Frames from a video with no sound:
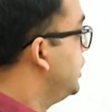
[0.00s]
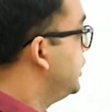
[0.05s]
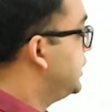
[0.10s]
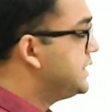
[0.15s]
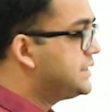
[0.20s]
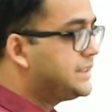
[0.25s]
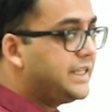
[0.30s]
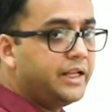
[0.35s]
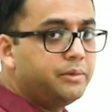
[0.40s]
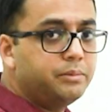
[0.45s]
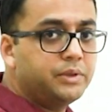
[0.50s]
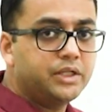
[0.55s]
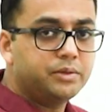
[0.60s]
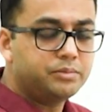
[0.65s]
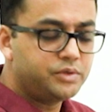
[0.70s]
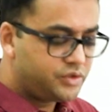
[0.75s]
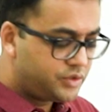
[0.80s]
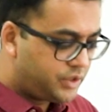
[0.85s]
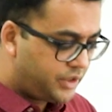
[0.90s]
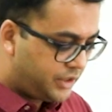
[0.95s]
This can be
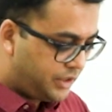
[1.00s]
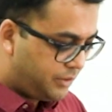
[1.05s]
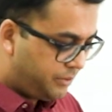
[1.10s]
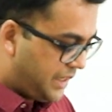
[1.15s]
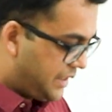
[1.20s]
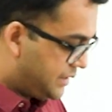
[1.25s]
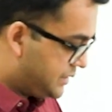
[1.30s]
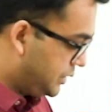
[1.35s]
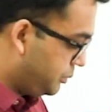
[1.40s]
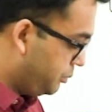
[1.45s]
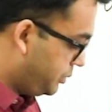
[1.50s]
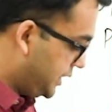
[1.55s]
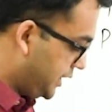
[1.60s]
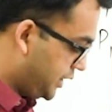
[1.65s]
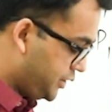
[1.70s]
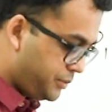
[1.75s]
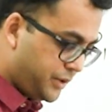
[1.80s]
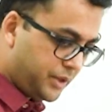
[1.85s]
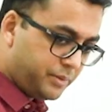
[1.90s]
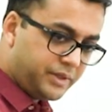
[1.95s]
demonstrated by a simple
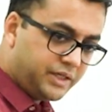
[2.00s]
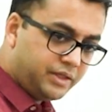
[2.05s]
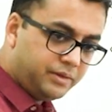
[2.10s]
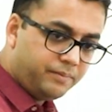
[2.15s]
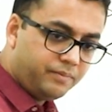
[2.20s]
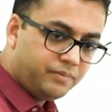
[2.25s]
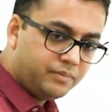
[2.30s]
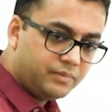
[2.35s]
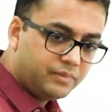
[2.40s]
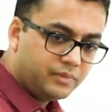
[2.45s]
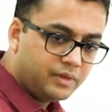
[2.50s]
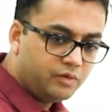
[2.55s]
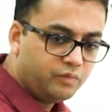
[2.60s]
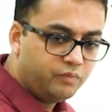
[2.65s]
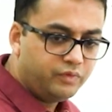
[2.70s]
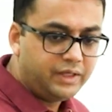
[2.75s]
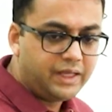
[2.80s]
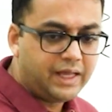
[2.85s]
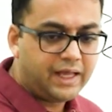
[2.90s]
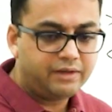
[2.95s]
experiment.
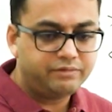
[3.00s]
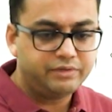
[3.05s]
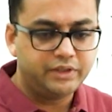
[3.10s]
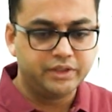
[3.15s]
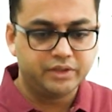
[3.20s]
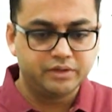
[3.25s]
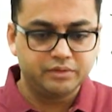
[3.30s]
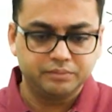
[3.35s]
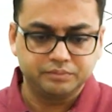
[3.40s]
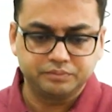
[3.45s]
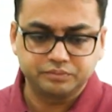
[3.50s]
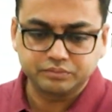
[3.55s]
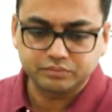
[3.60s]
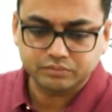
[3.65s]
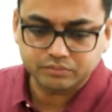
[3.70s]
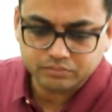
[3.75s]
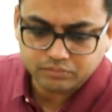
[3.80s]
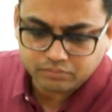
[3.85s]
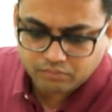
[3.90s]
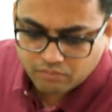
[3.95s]
We have here
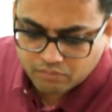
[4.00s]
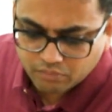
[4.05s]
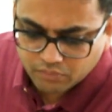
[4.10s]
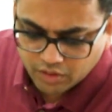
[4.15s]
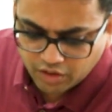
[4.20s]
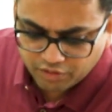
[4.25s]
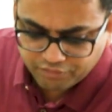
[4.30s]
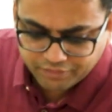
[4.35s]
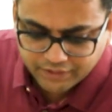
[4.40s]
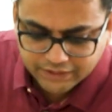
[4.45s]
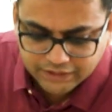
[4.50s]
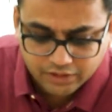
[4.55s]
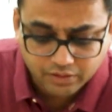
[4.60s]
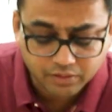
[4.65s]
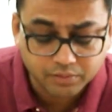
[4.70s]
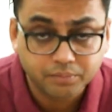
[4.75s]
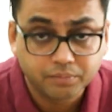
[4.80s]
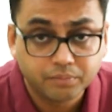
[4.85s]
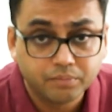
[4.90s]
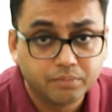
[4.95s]
a
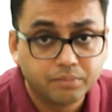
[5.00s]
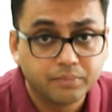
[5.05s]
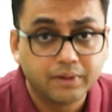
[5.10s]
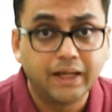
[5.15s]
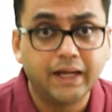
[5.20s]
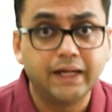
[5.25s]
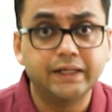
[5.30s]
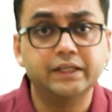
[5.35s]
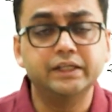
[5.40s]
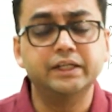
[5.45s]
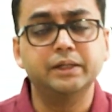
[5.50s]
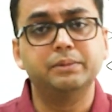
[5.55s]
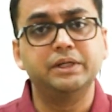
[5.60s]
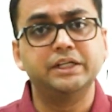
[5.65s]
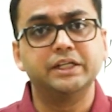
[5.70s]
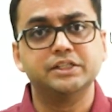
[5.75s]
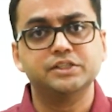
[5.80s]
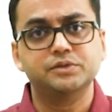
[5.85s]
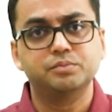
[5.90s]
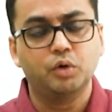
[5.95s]
funnel and a table
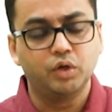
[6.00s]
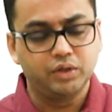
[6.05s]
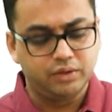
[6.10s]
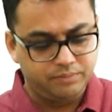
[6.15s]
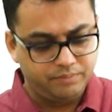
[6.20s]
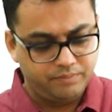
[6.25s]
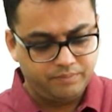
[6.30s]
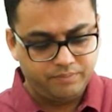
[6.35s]
tennis ball.